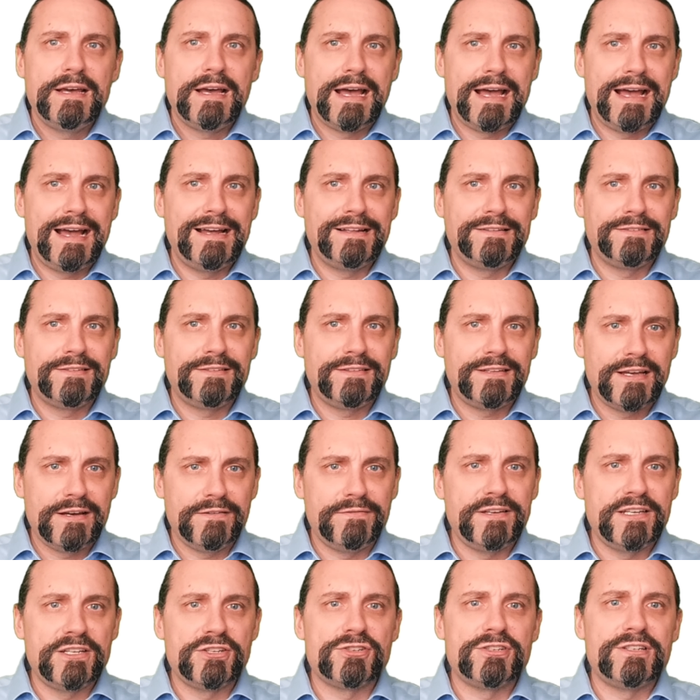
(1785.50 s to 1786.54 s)
and their
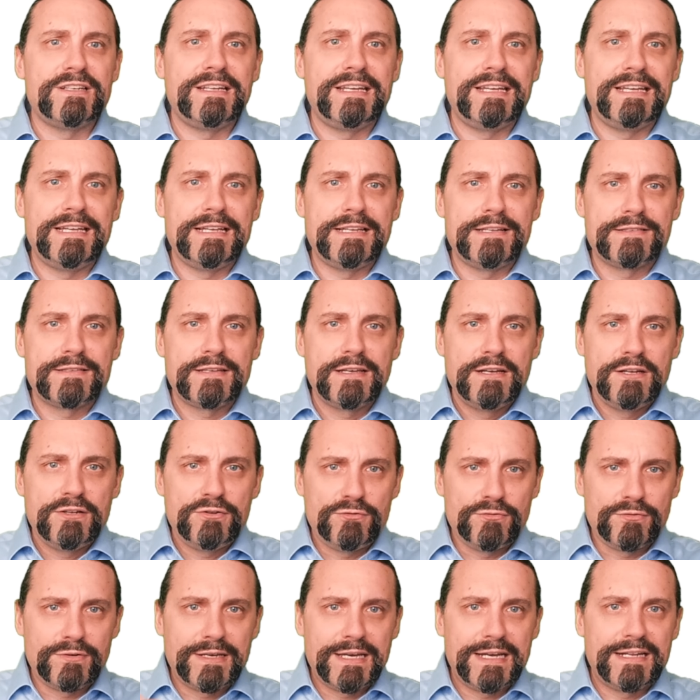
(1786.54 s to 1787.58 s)
vision is
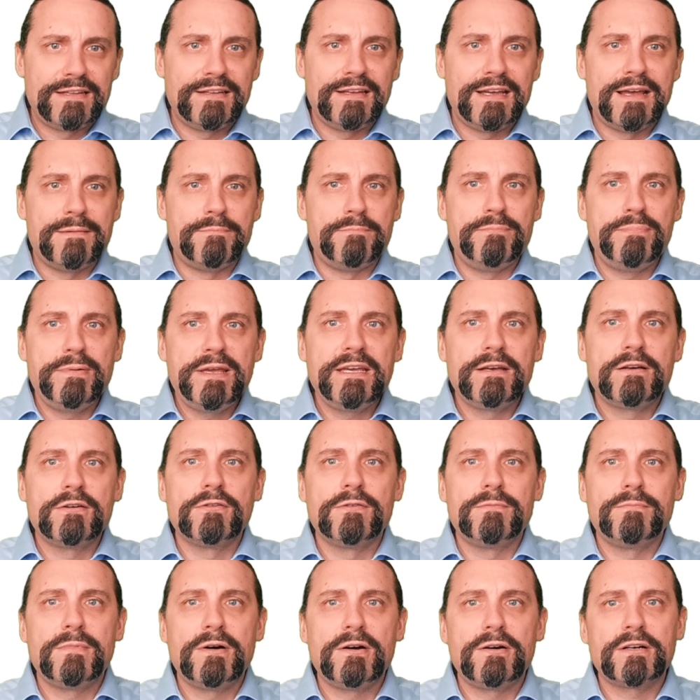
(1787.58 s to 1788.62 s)
to get a
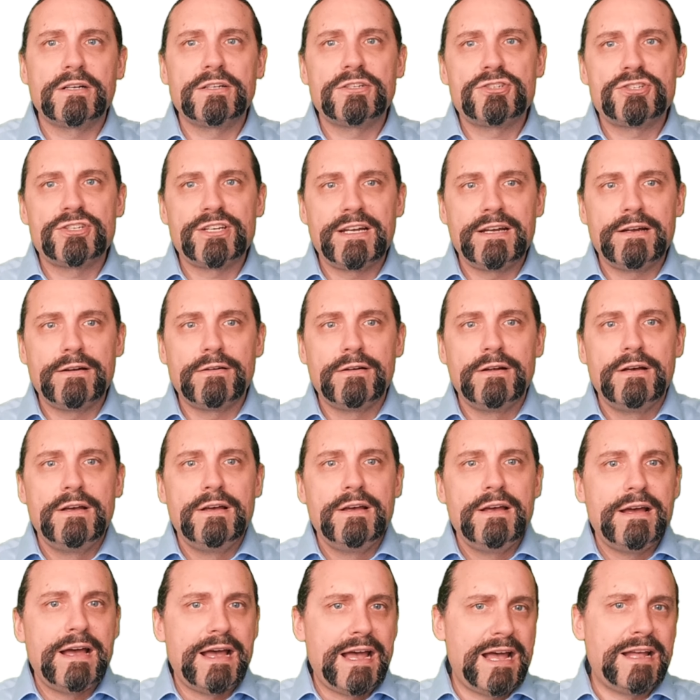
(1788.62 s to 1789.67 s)
bigger market share,
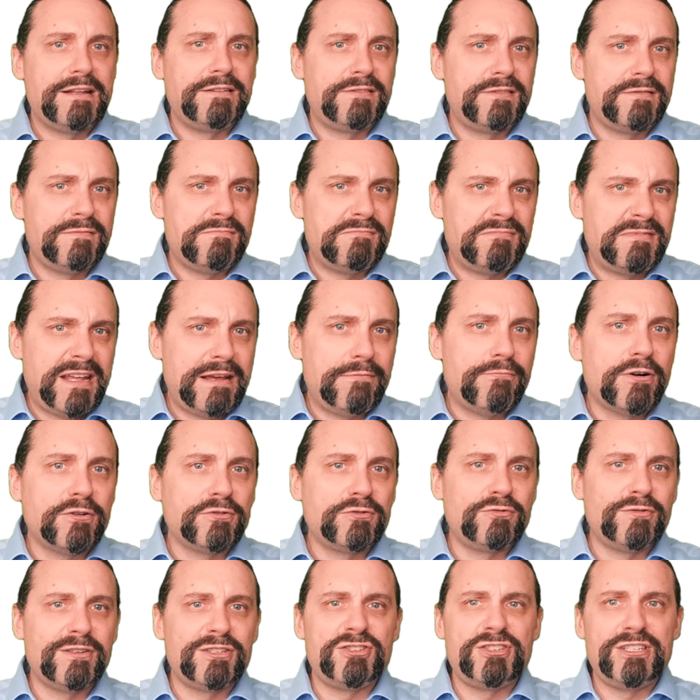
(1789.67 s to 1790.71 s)
and they
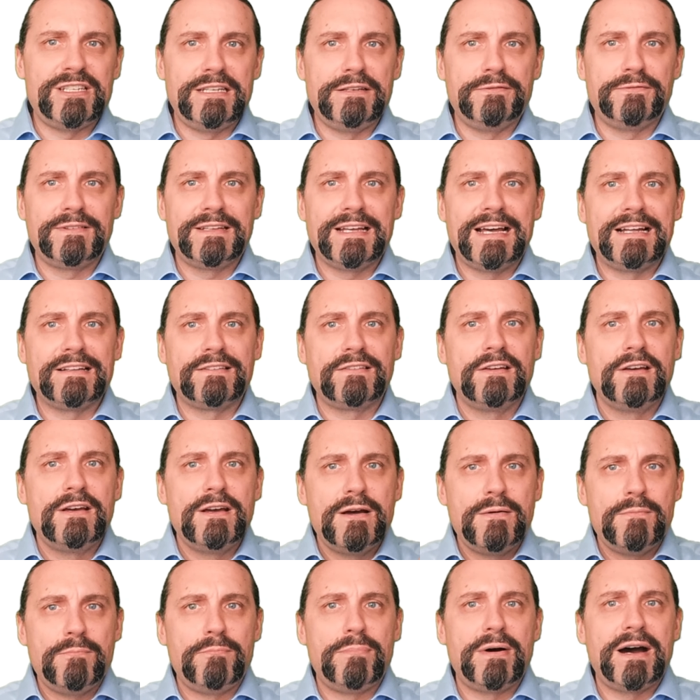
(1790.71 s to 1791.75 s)
want to achieve that
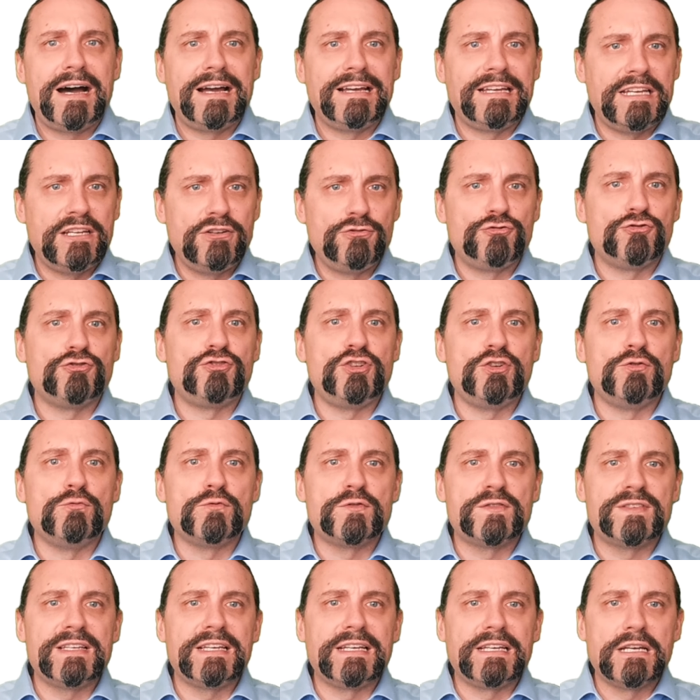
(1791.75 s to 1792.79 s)
by
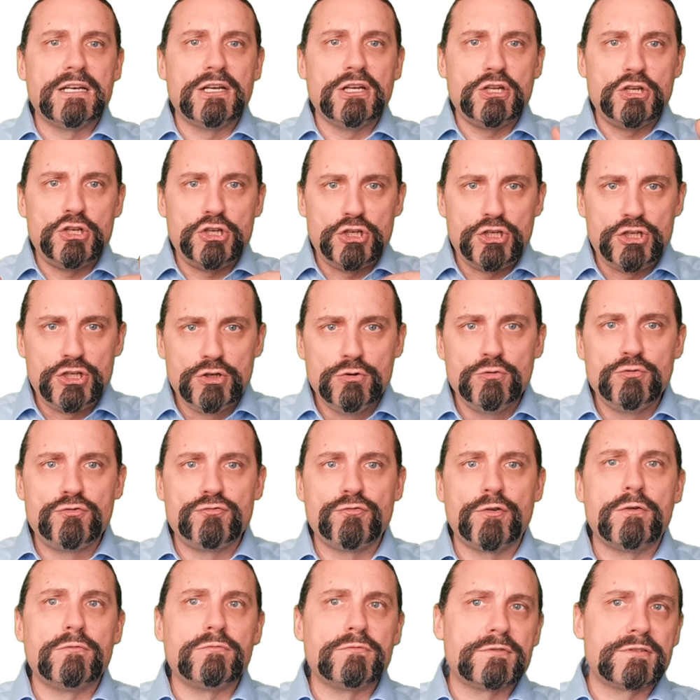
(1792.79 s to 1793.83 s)
introducing new
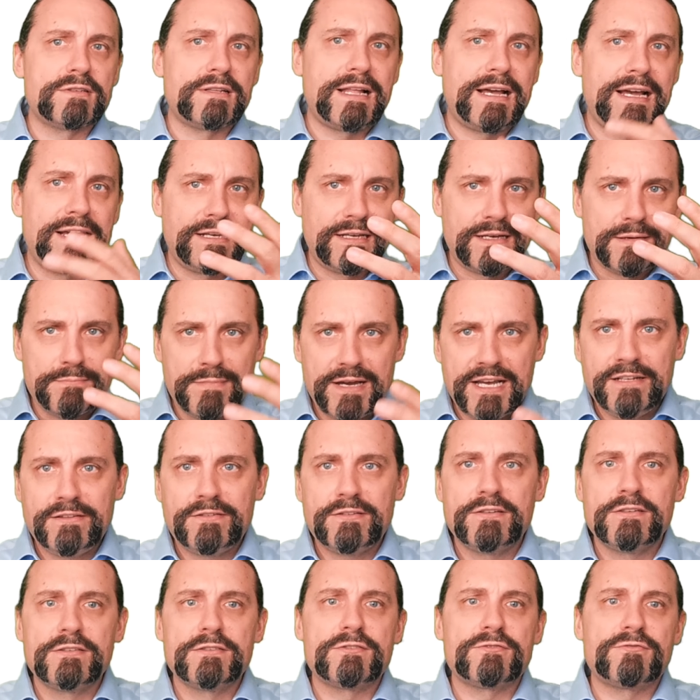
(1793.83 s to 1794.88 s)
drones, like a
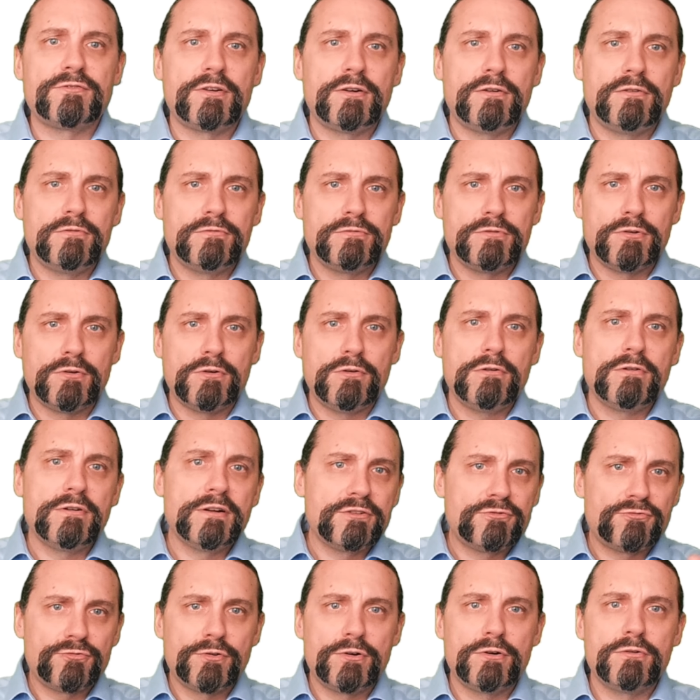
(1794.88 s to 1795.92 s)
maintenance drone or a
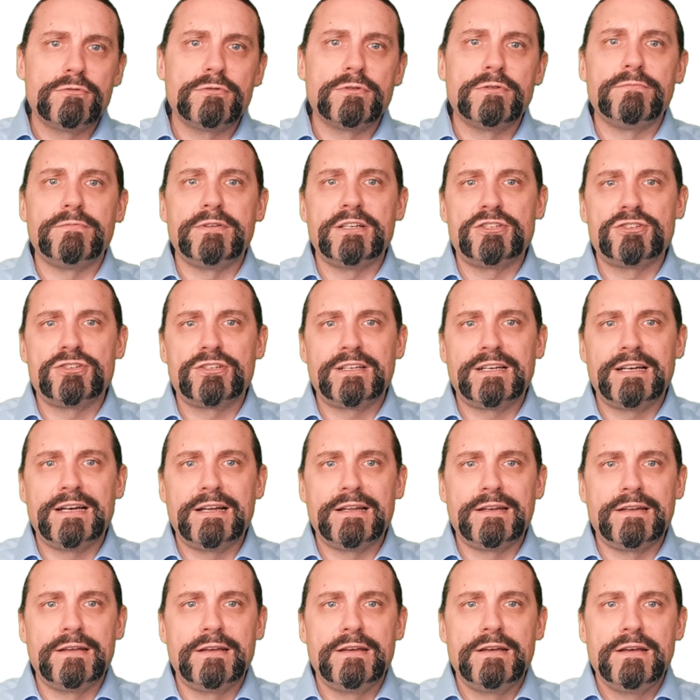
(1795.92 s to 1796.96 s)
drone which
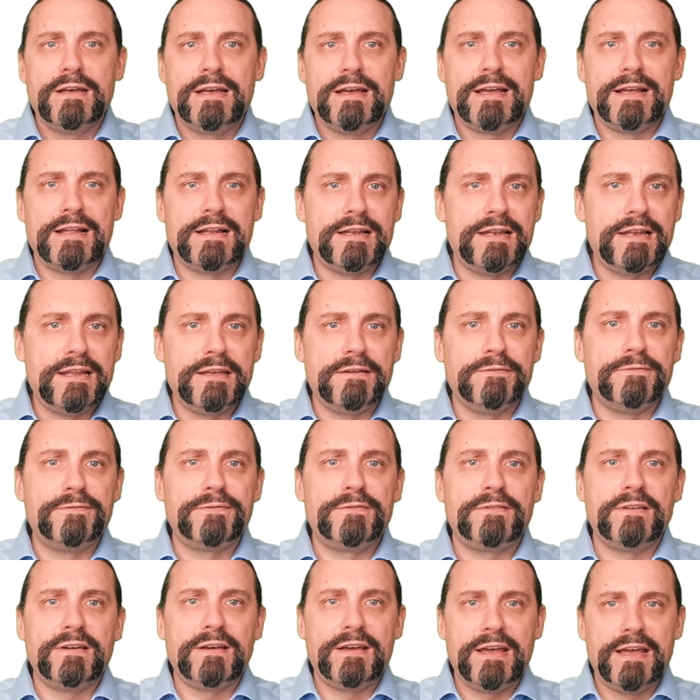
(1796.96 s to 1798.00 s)
can
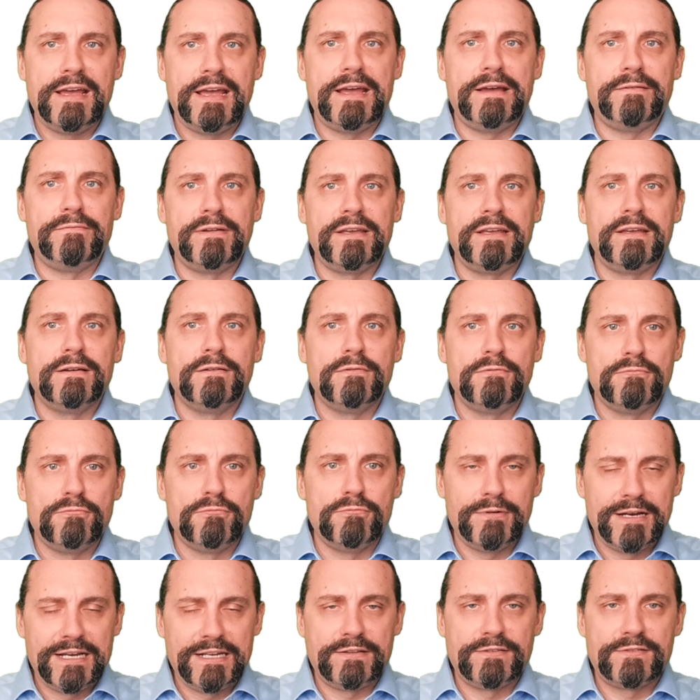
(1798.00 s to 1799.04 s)
lift heavy
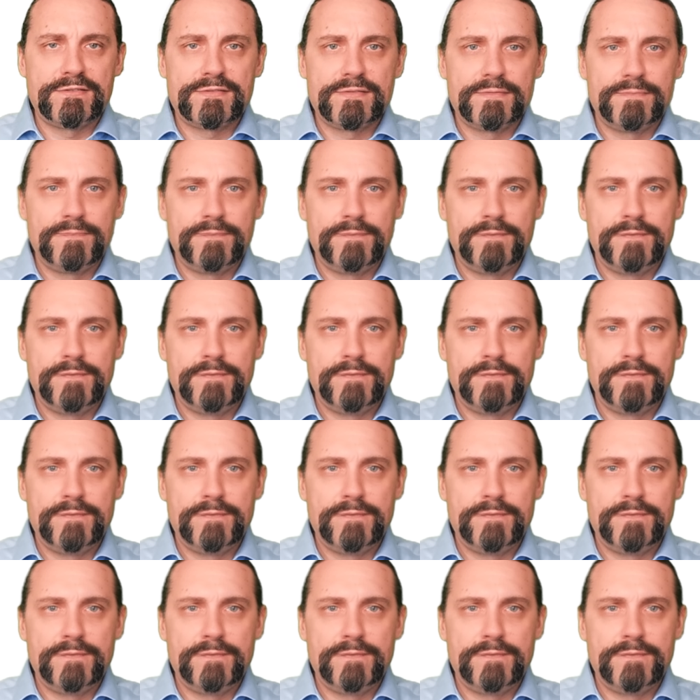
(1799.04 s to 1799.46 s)
weights.